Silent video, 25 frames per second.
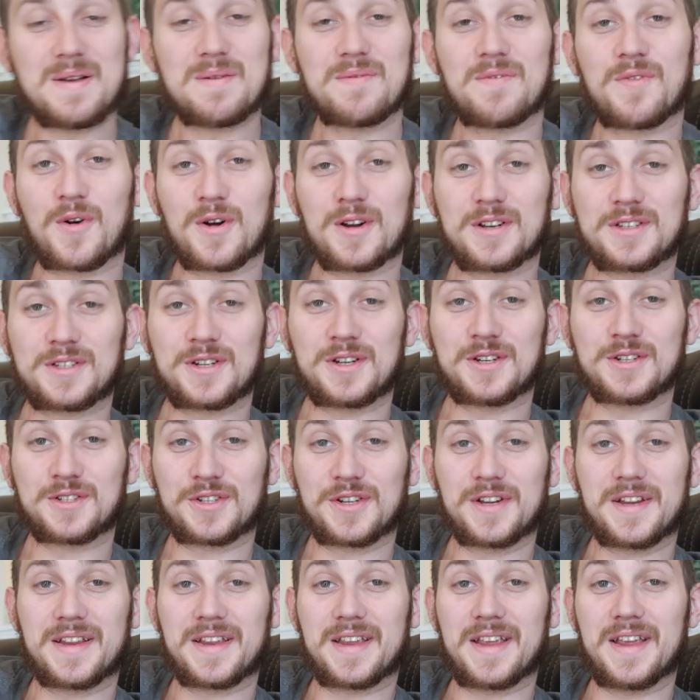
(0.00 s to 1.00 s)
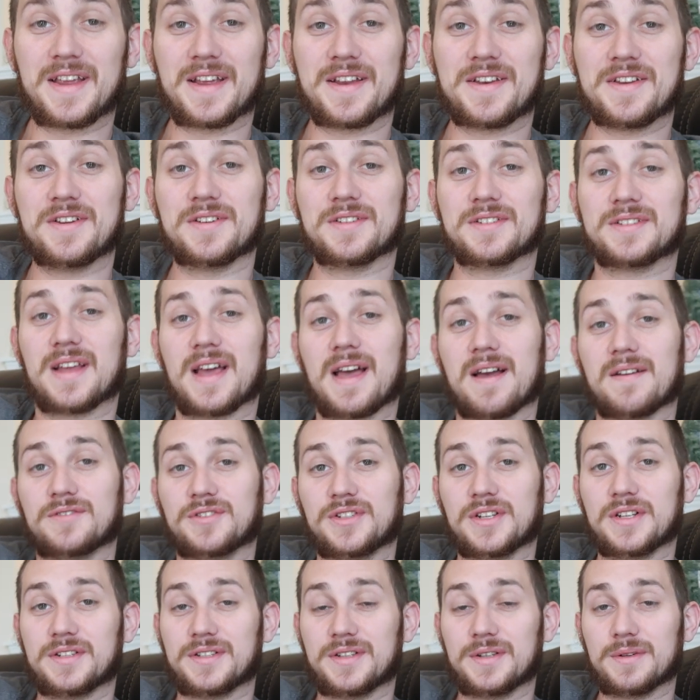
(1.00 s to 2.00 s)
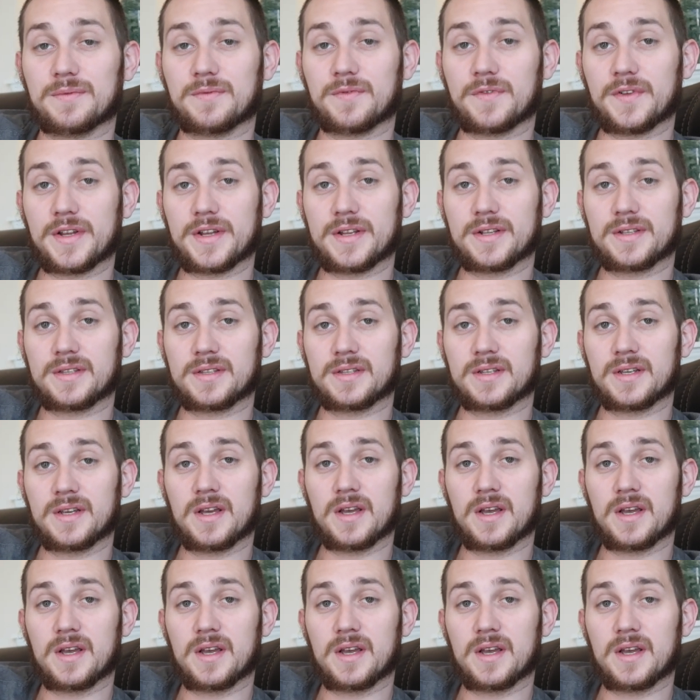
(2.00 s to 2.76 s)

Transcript: Before surgery, Keegan used to have G-tube feeds,